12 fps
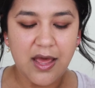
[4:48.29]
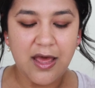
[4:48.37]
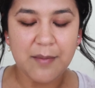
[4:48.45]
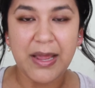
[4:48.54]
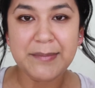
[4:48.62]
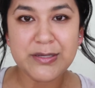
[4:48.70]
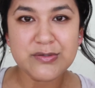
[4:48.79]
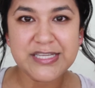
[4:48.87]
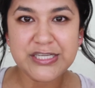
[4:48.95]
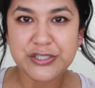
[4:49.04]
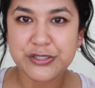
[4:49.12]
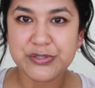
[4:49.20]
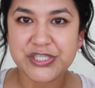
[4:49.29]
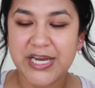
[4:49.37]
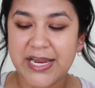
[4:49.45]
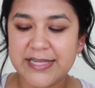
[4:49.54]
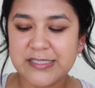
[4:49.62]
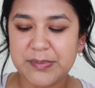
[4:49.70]
Um, I'm using two
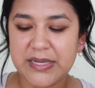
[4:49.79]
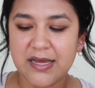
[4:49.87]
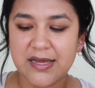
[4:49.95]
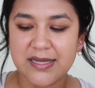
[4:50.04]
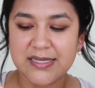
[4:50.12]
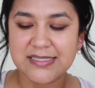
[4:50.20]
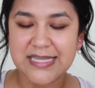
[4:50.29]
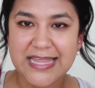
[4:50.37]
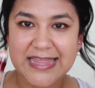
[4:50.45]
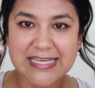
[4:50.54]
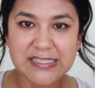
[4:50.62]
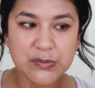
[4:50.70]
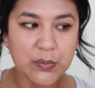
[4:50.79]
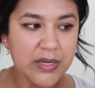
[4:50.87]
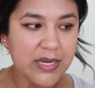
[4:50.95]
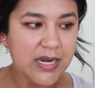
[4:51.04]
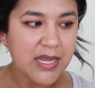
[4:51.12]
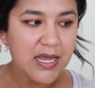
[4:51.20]
shades because this
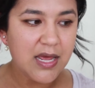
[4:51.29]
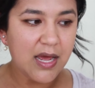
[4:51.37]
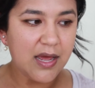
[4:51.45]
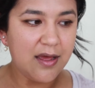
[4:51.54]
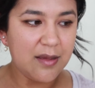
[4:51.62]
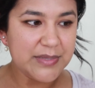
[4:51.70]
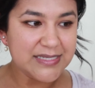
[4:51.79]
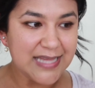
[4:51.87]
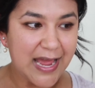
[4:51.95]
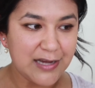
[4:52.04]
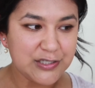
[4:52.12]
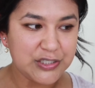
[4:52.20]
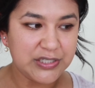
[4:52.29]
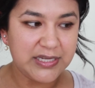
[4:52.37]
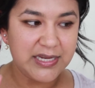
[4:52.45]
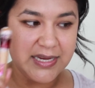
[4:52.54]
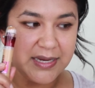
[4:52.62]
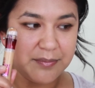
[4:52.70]
one um, is
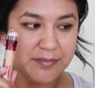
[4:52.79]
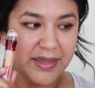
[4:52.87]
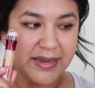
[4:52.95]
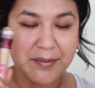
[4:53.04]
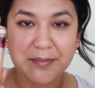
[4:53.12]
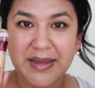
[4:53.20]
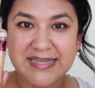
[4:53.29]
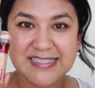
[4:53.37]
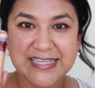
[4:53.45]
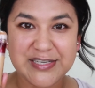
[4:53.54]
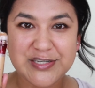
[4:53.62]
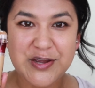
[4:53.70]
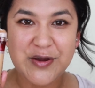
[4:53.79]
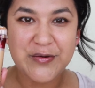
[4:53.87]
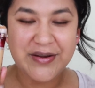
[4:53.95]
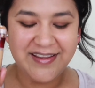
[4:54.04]
actually like my skin tone